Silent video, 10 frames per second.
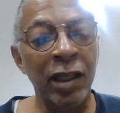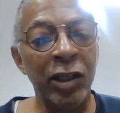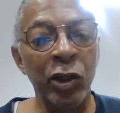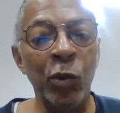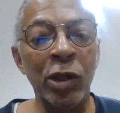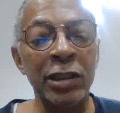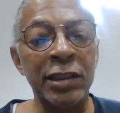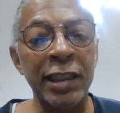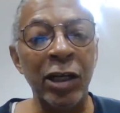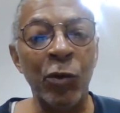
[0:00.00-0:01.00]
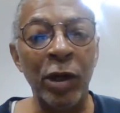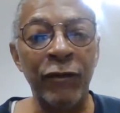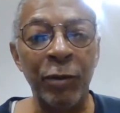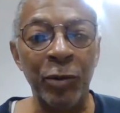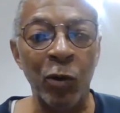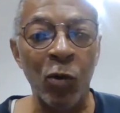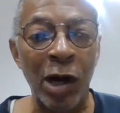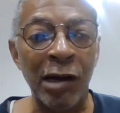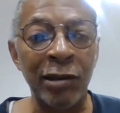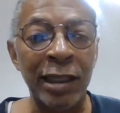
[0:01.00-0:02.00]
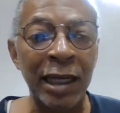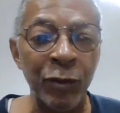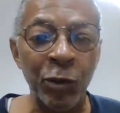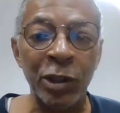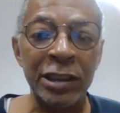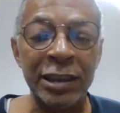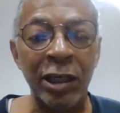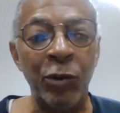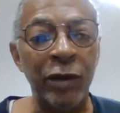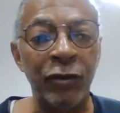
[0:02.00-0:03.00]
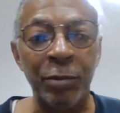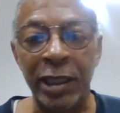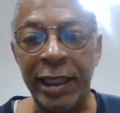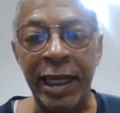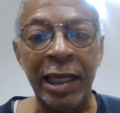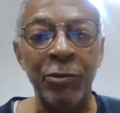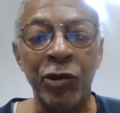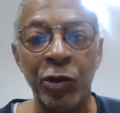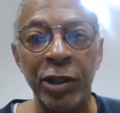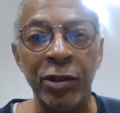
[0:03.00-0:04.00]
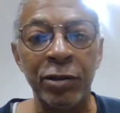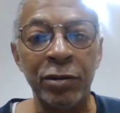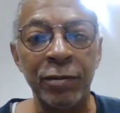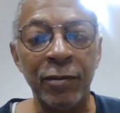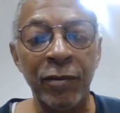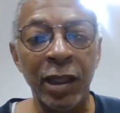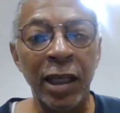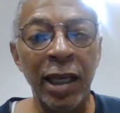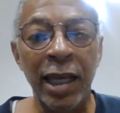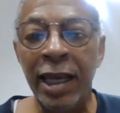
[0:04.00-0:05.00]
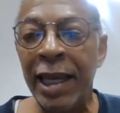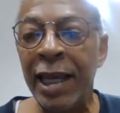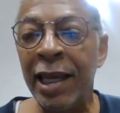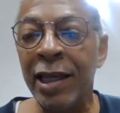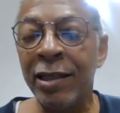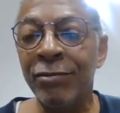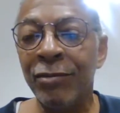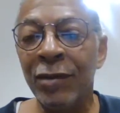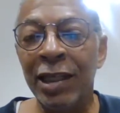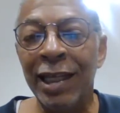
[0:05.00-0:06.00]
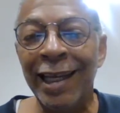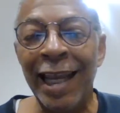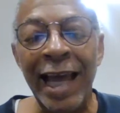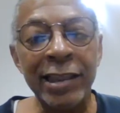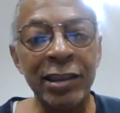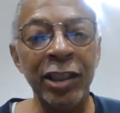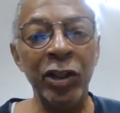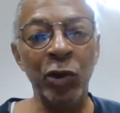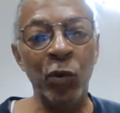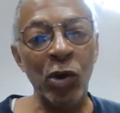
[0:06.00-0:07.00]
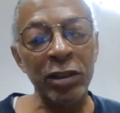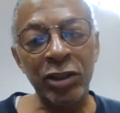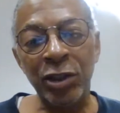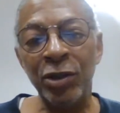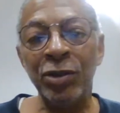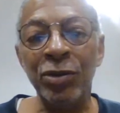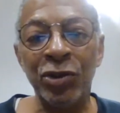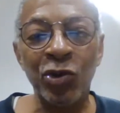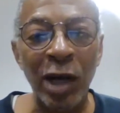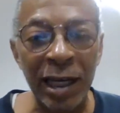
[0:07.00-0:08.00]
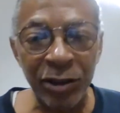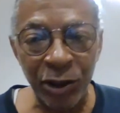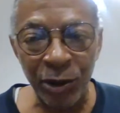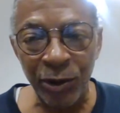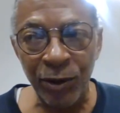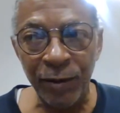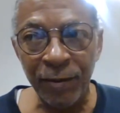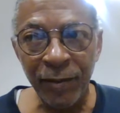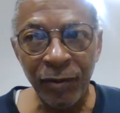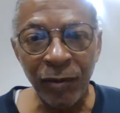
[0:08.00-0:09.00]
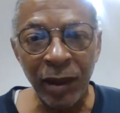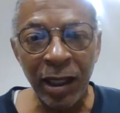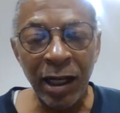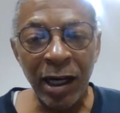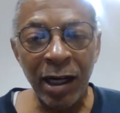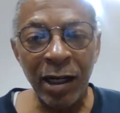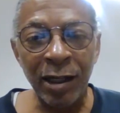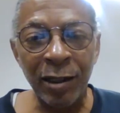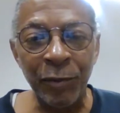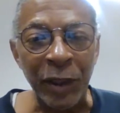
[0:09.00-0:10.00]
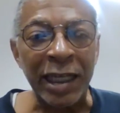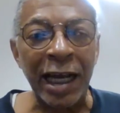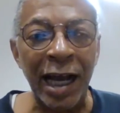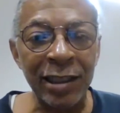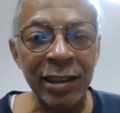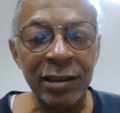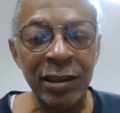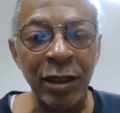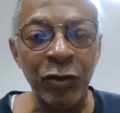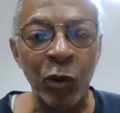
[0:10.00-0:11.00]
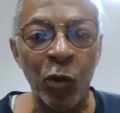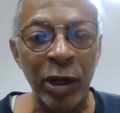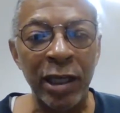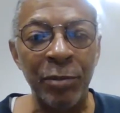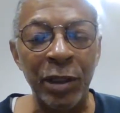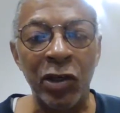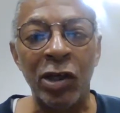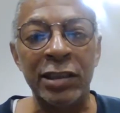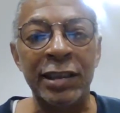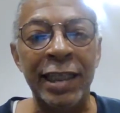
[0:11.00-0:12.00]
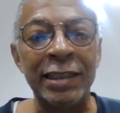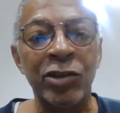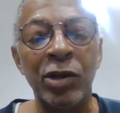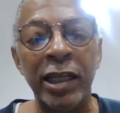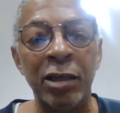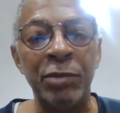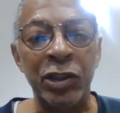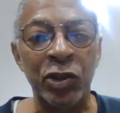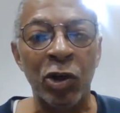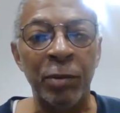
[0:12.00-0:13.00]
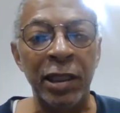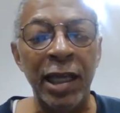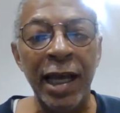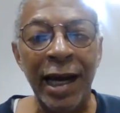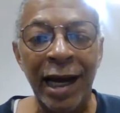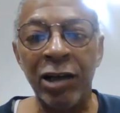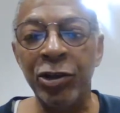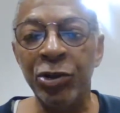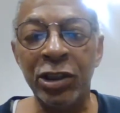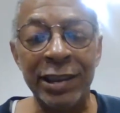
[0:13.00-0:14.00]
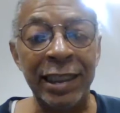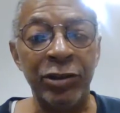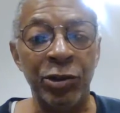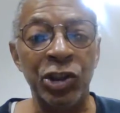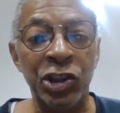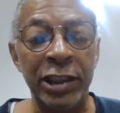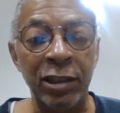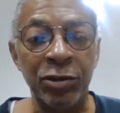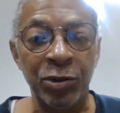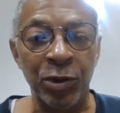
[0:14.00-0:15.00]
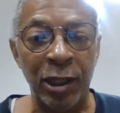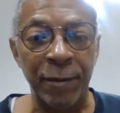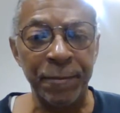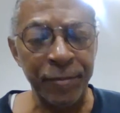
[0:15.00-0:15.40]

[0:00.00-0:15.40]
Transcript: You want to stay away from the wildlife. You want to stay away from the game trails. And lastly, you want to try to be cognizant of the wind, because that's going to help determine how you set your shelter up.